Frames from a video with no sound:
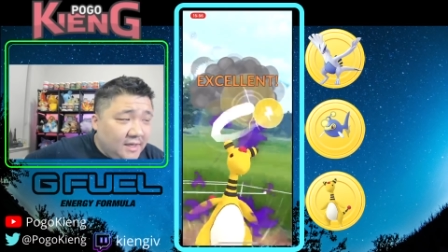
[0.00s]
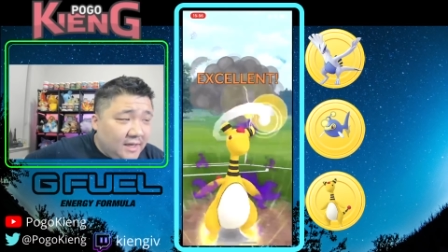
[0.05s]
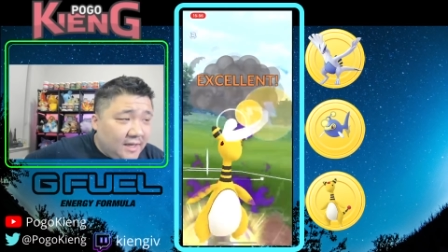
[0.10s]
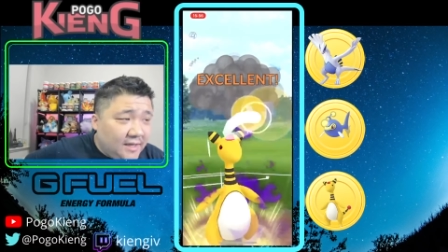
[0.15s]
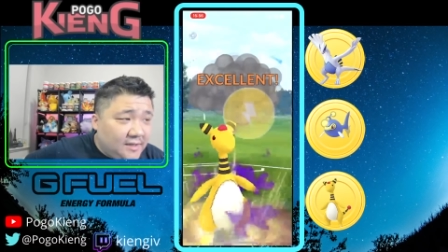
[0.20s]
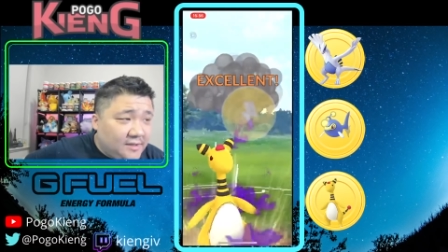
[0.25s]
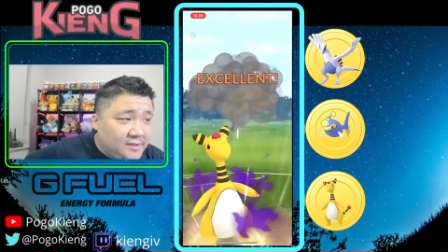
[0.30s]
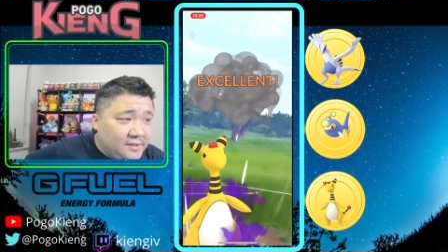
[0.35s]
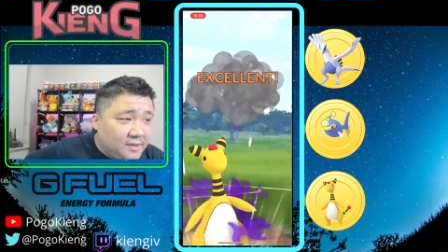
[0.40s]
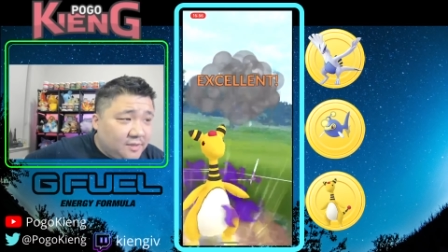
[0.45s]

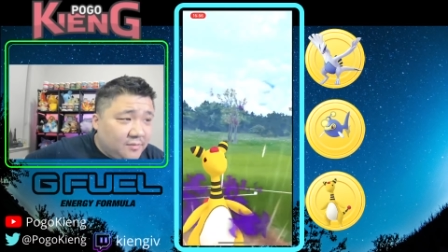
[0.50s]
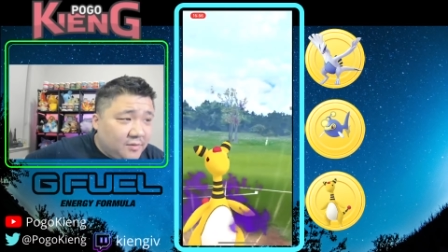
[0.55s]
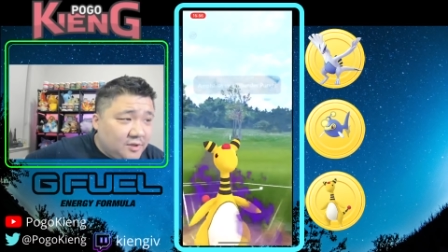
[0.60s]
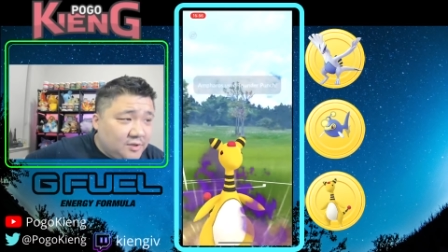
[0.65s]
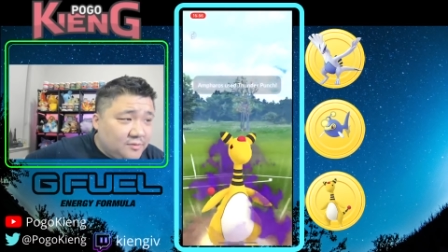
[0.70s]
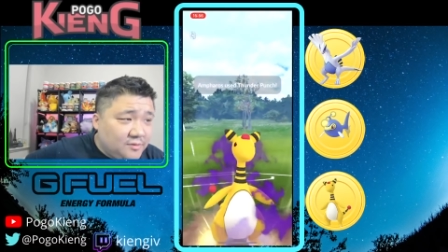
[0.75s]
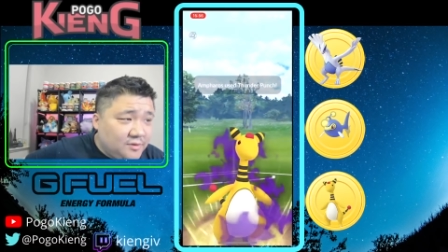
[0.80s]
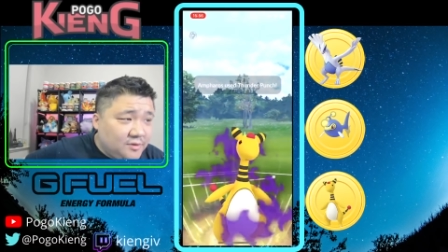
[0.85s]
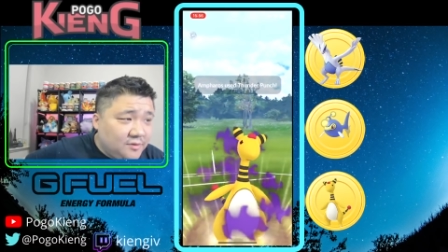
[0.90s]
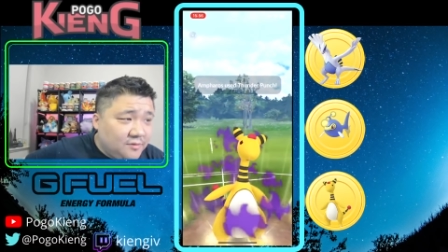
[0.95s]
And the Thunder
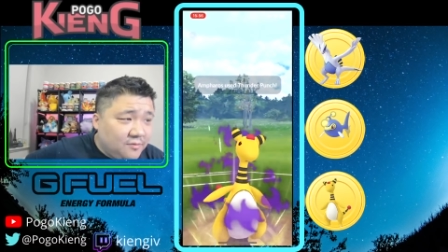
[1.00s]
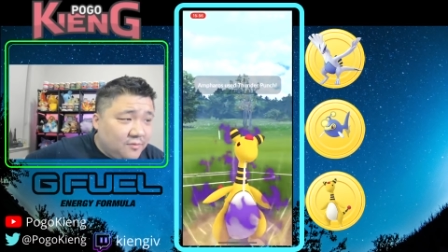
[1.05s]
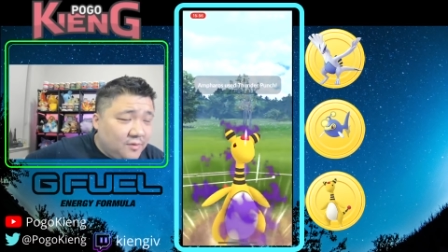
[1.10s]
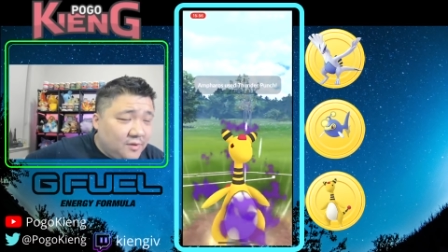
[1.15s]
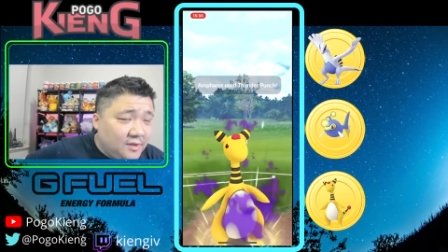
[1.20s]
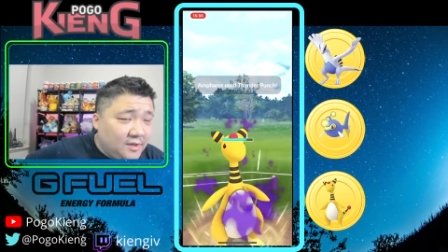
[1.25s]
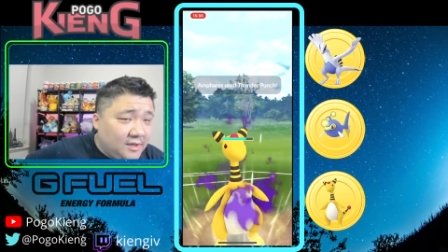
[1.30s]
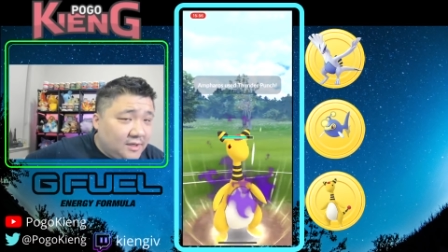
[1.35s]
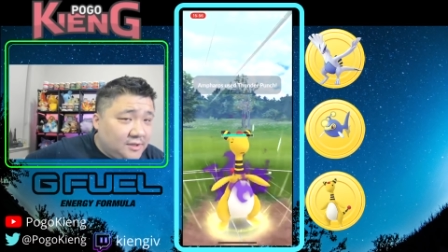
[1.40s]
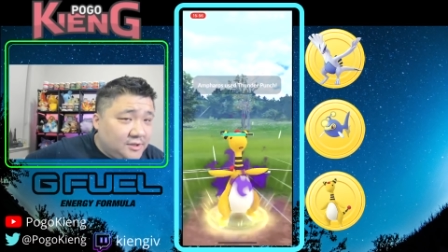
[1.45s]
Punch will do
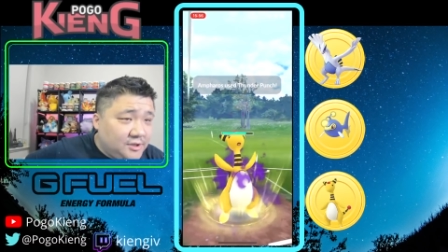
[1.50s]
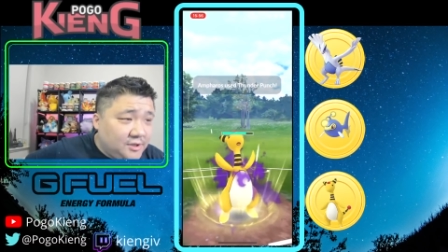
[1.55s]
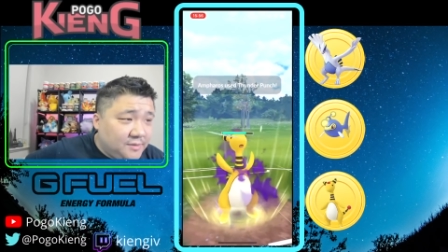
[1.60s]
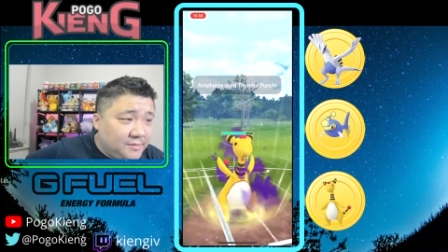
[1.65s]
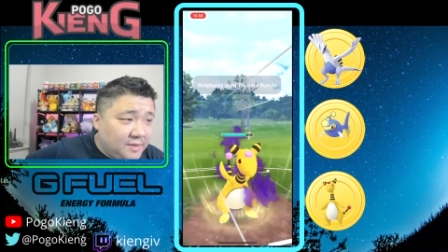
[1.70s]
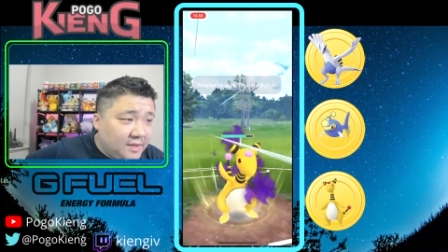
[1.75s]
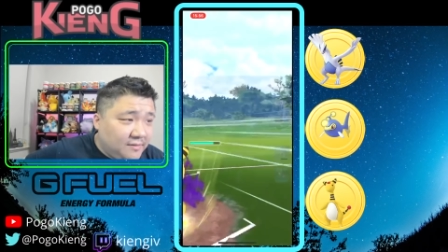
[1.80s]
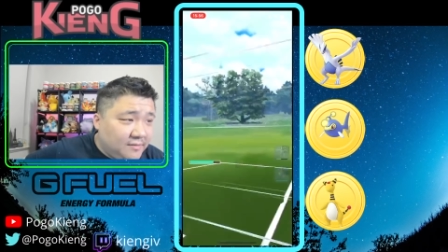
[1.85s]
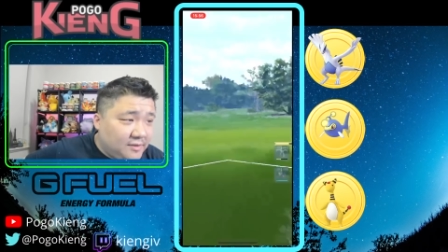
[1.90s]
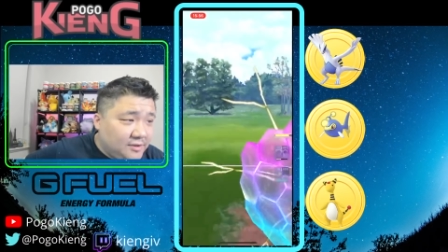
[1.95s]
really nice chip
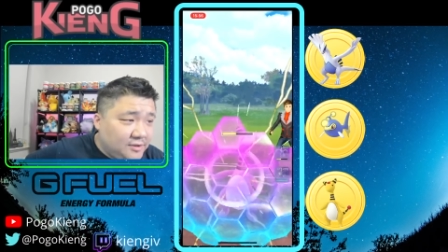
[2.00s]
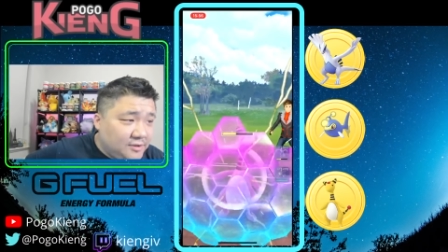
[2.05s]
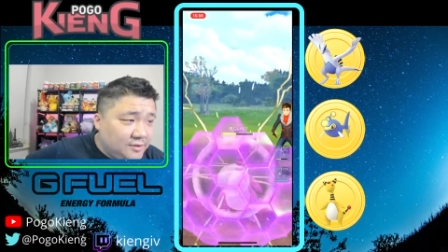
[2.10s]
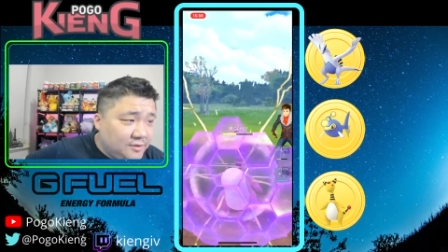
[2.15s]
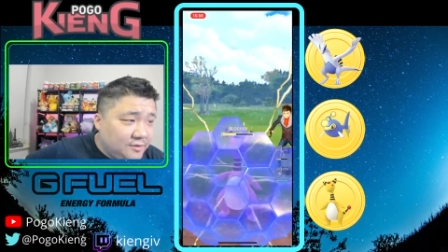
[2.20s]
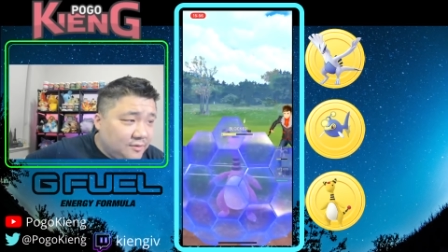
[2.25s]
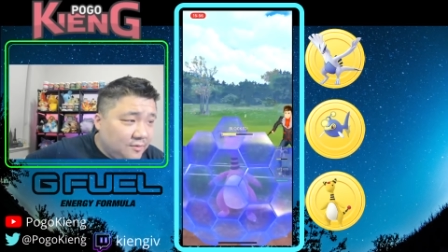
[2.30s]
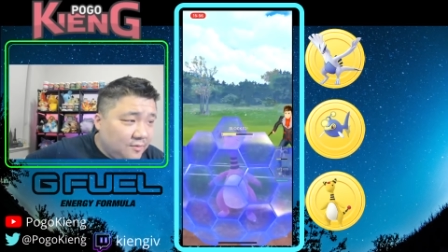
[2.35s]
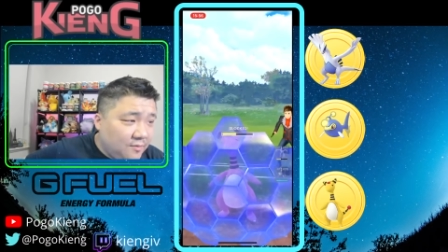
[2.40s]
damage.